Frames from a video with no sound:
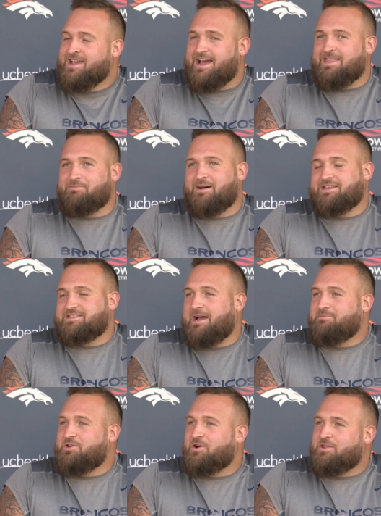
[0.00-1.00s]
And then by the
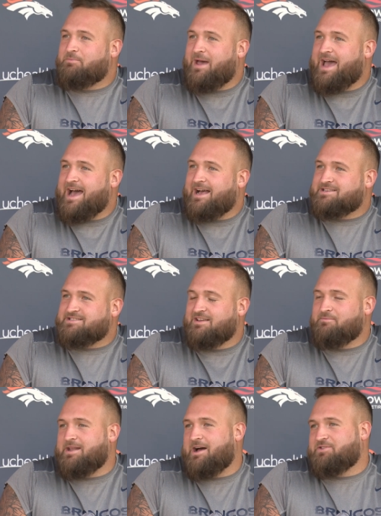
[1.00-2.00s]
time you go to the pass,
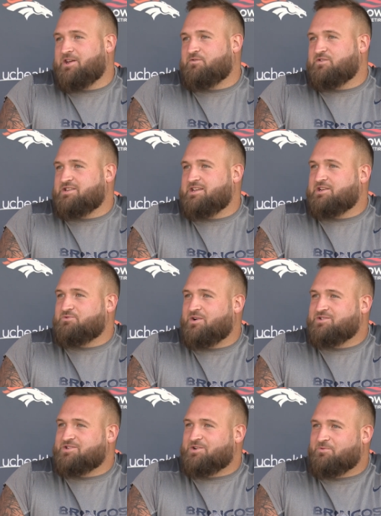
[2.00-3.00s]
they've been out there for six
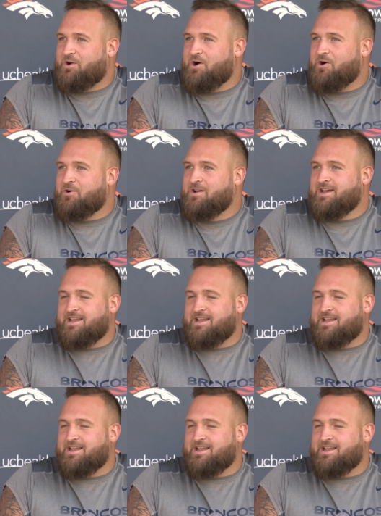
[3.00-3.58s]
runs in a row.